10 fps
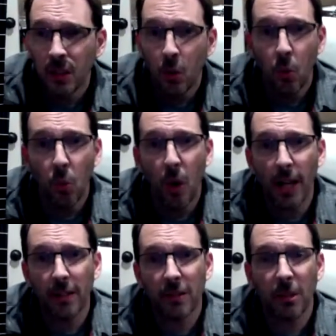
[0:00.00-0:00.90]

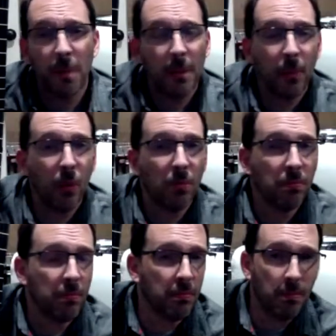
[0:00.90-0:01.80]
what some people
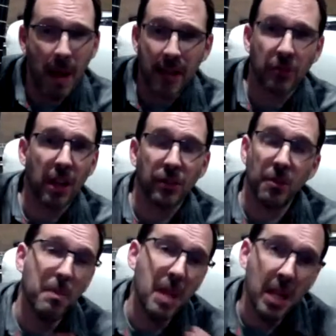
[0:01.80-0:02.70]
passed on to
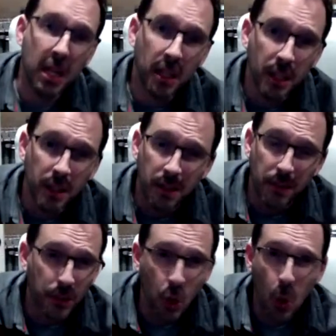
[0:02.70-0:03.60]
me,
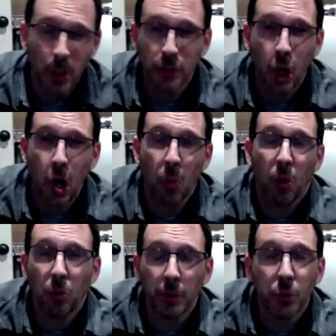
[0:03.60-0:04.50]
this whole guitar
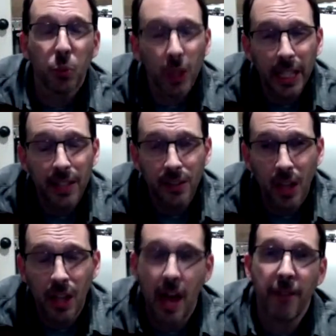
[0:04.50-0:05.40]
world, which really is a
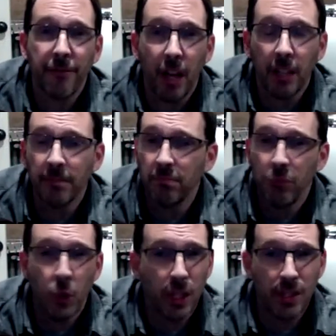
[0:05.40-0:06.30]
lot of fun.
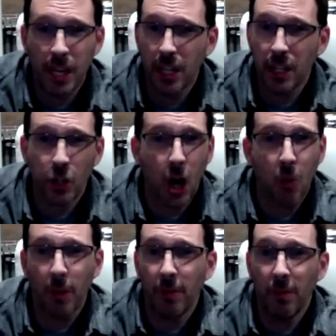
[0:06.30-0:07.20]
You can take a
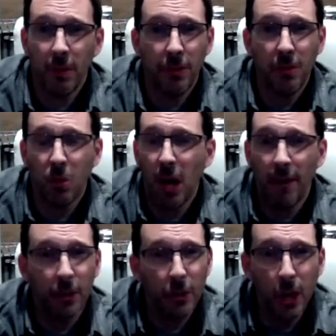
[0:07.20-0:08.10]
guitar with you
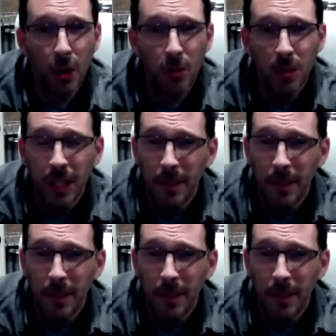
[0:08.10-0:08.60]
wherever you go.